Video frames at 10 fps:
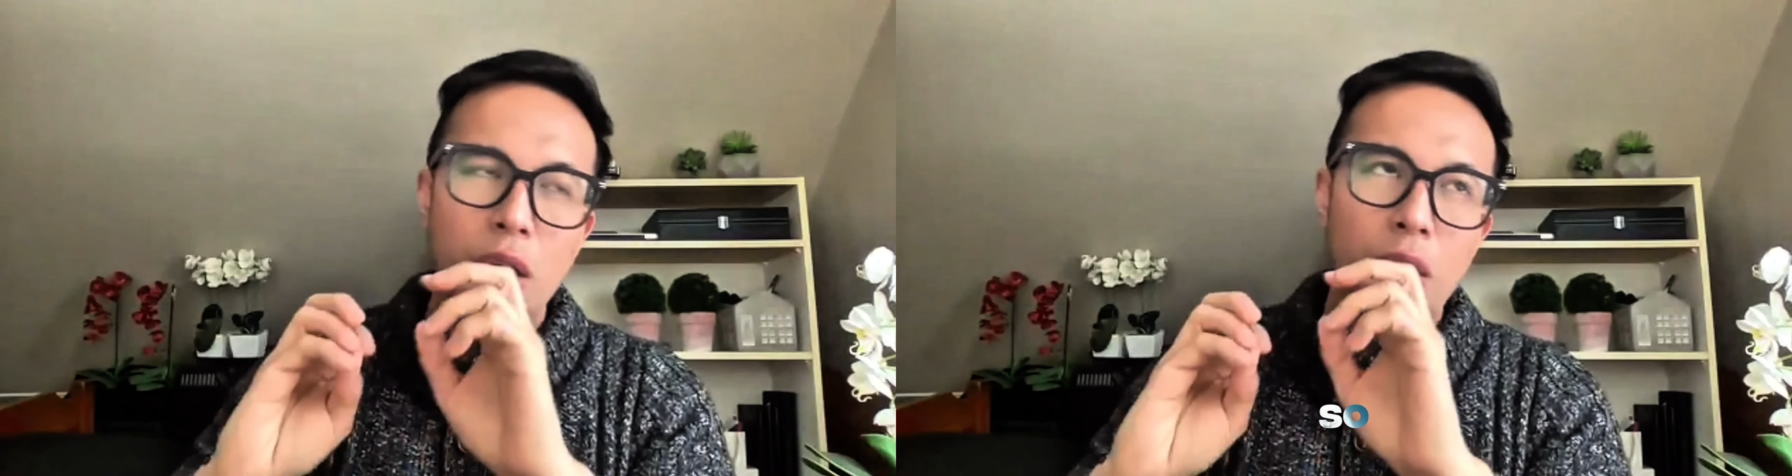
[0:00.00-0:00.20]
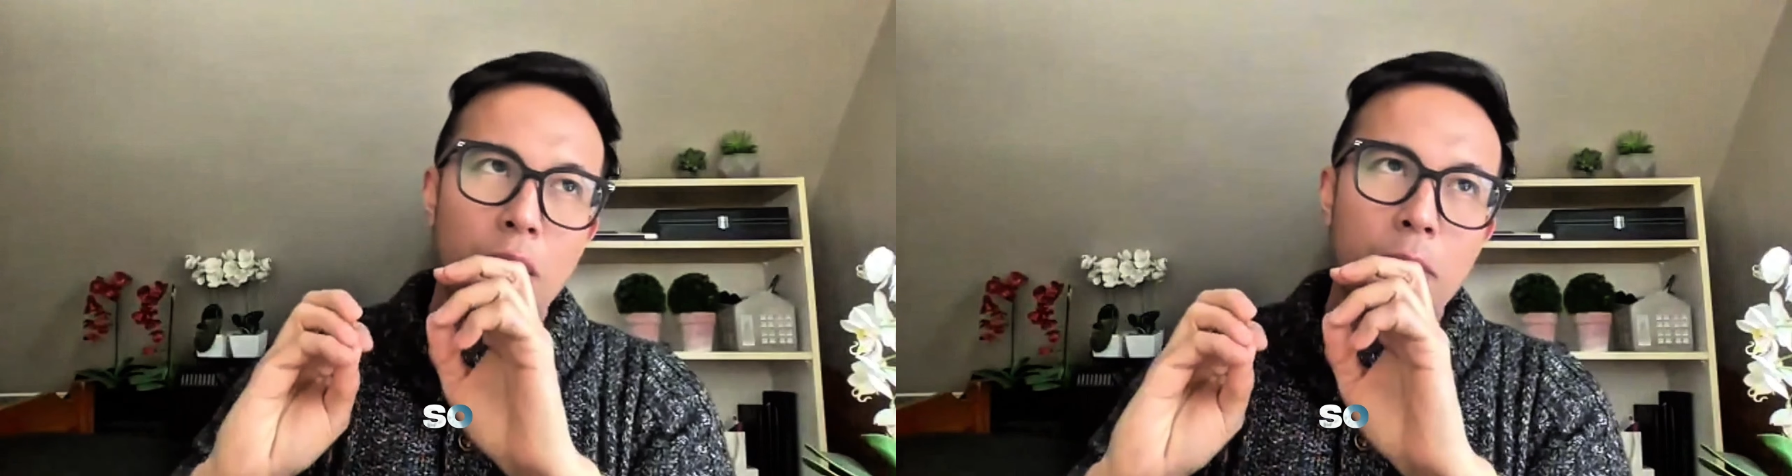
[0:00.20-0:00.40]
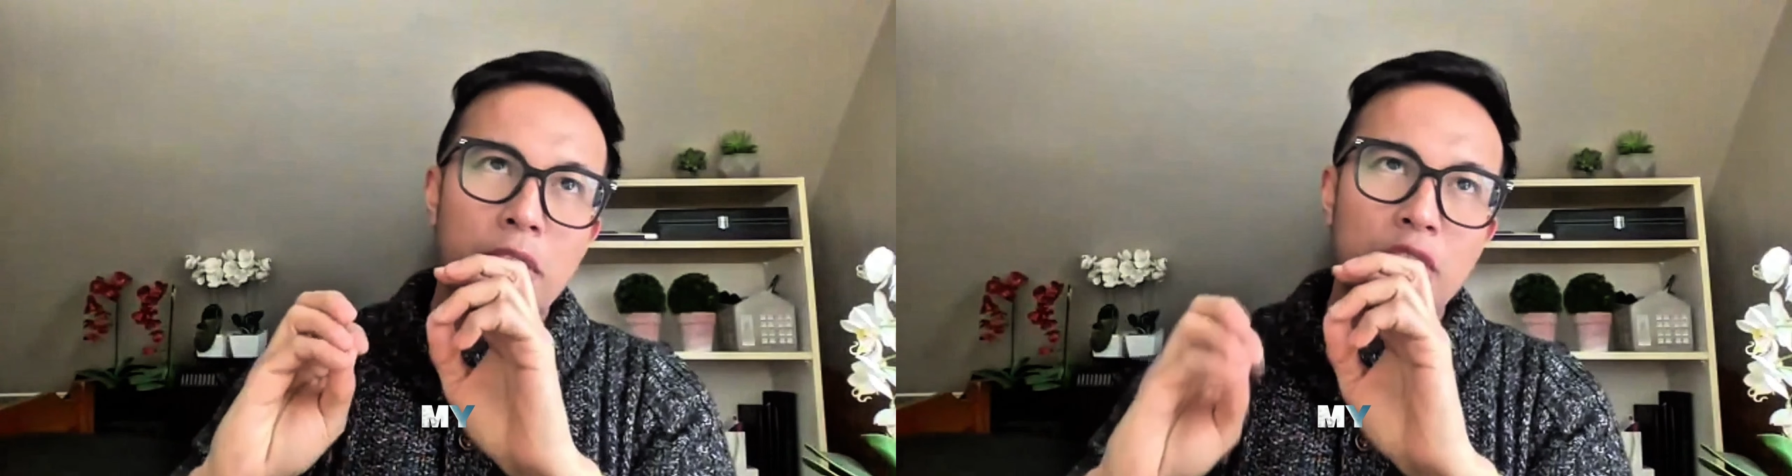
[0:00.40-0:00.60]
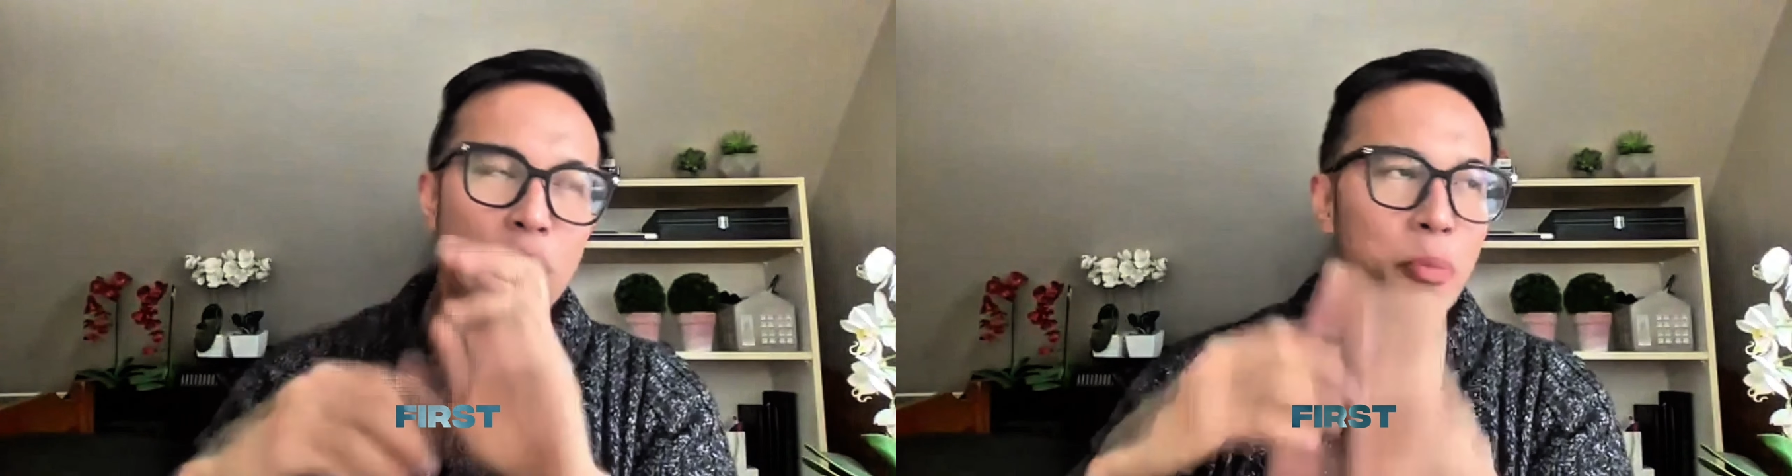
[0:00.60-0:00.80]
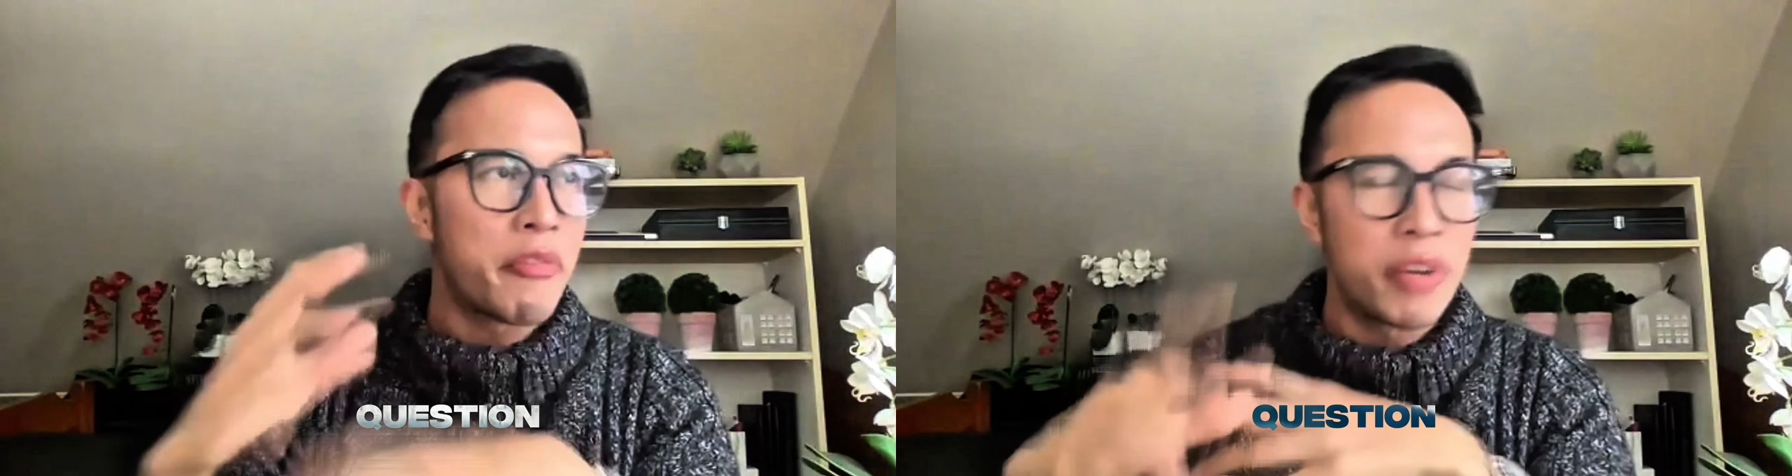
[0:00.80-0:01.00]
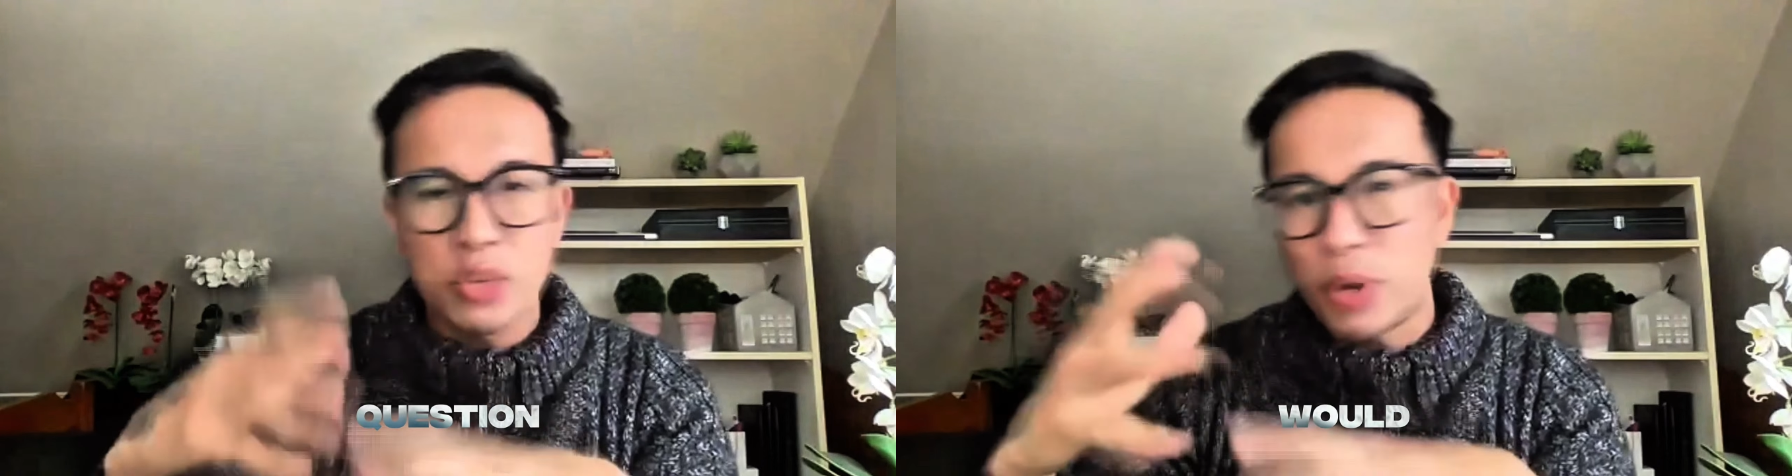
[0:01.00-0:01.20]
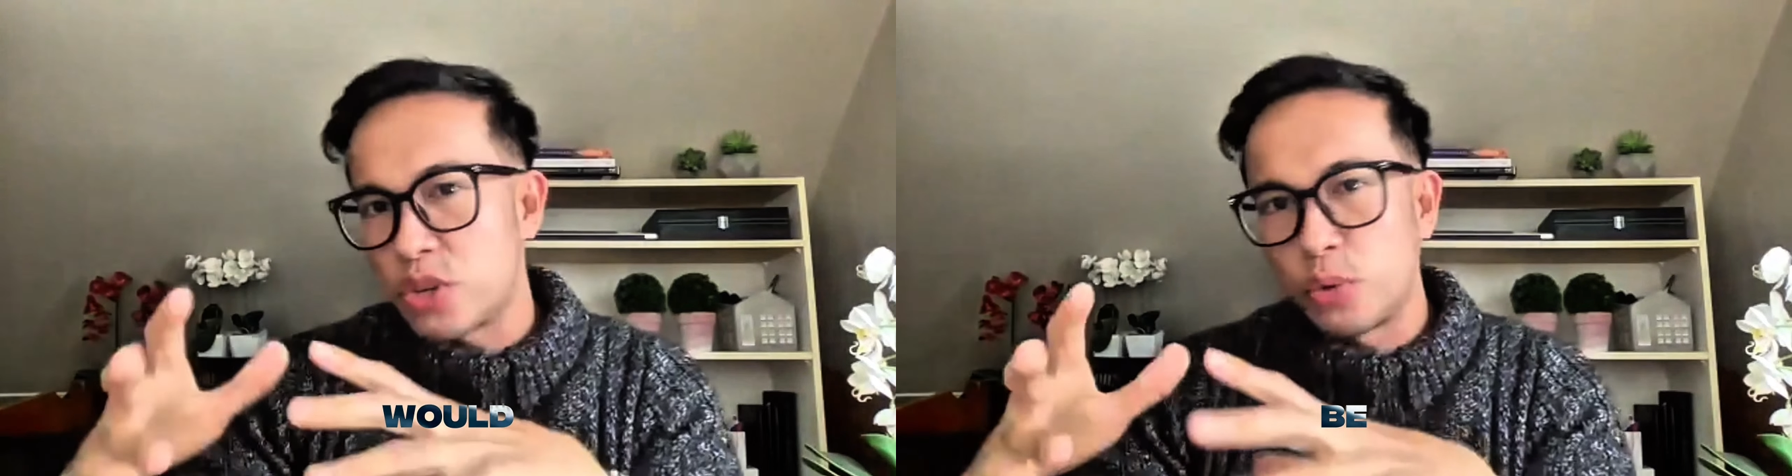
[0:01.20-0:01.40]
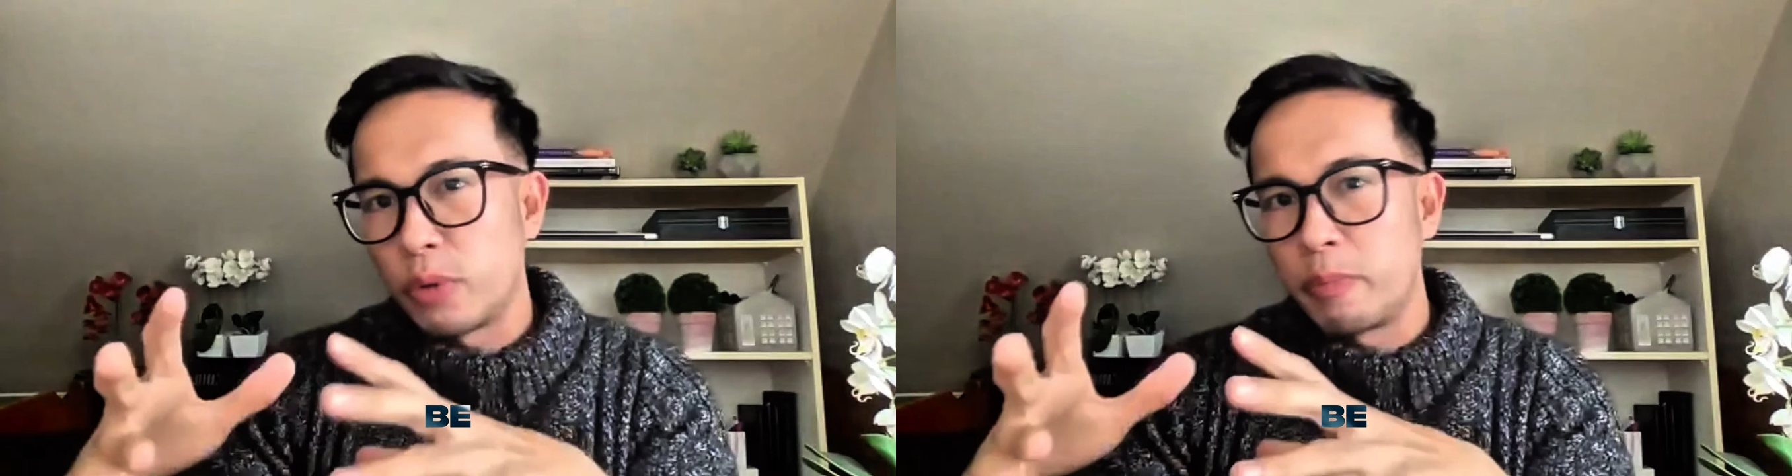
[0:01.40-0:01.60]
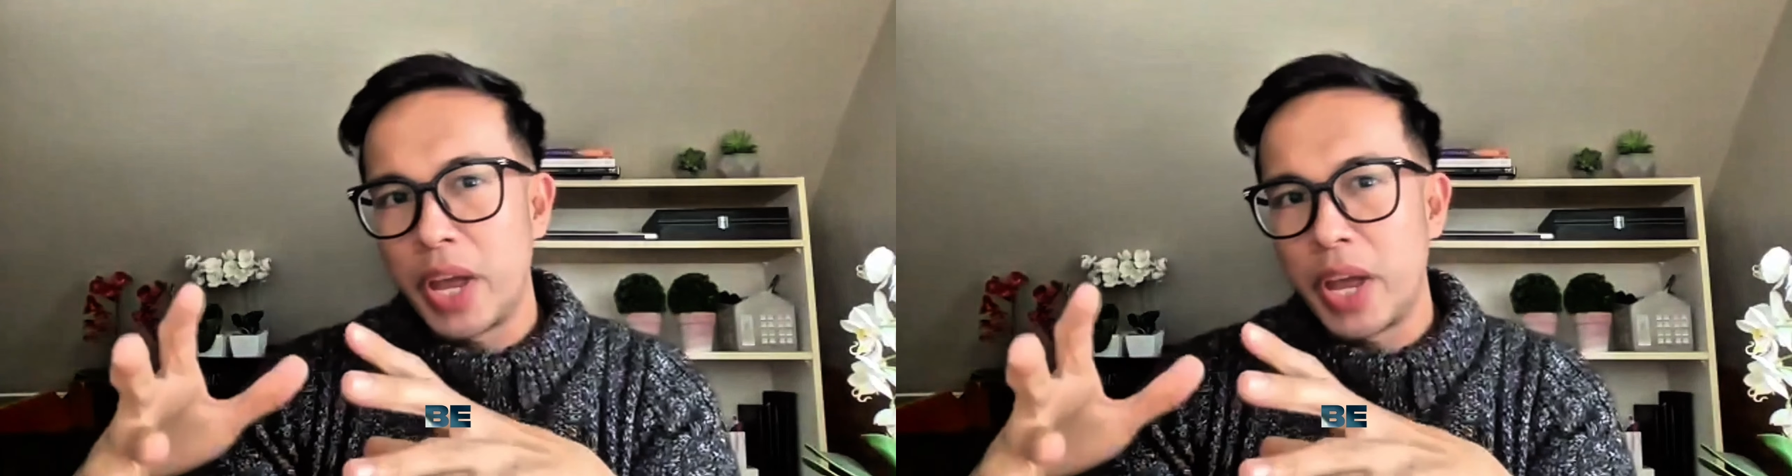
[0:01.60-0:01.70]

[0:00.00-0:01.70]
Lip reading: So my first question would be,